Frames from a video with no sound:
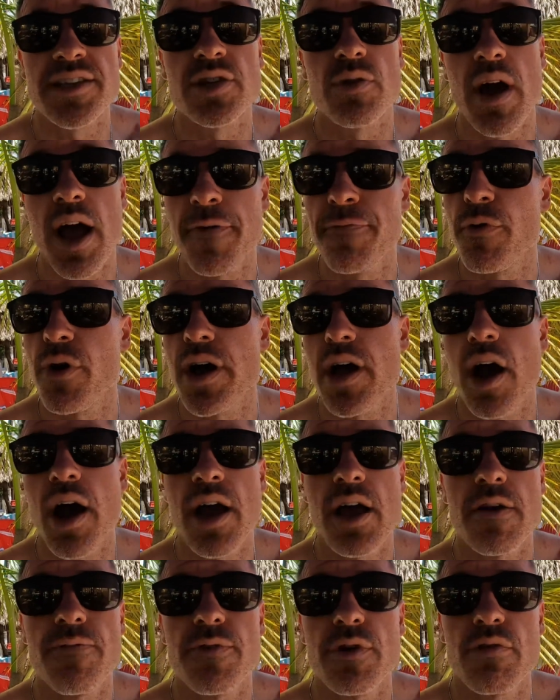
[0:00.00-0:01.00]
So
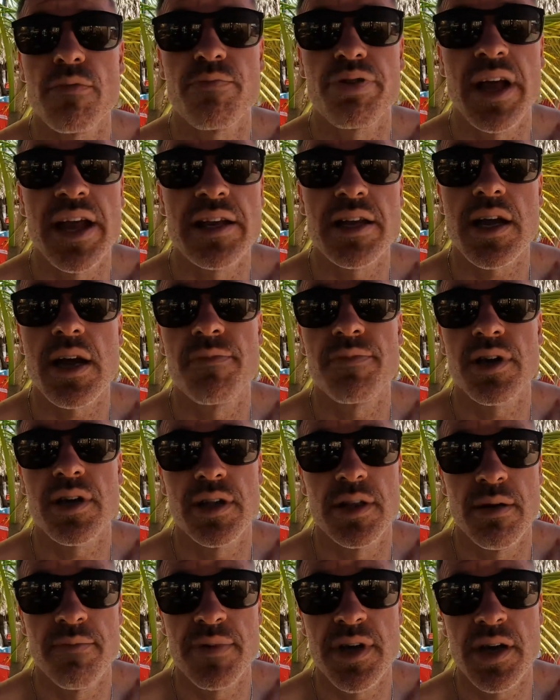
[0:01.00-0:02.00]
FYI, if you plan to come to
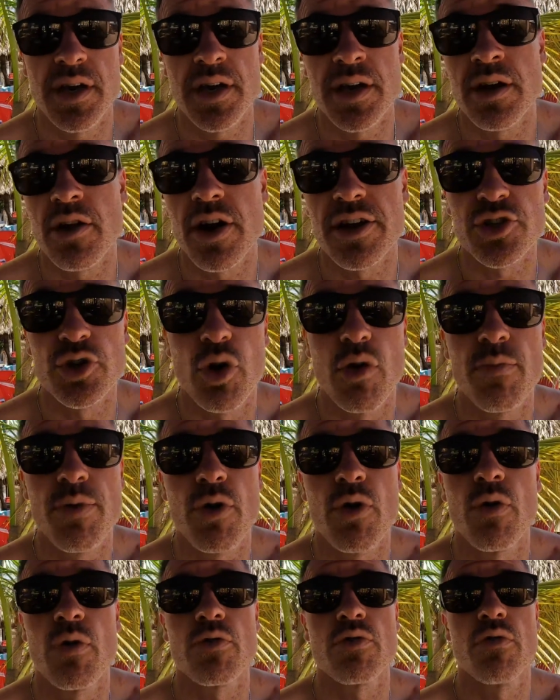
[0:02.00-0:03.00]
Colombia in October
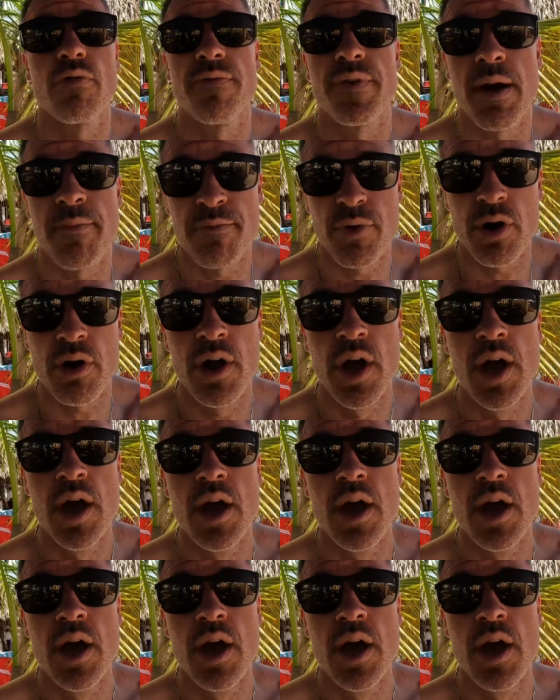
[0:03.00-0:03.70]
or November,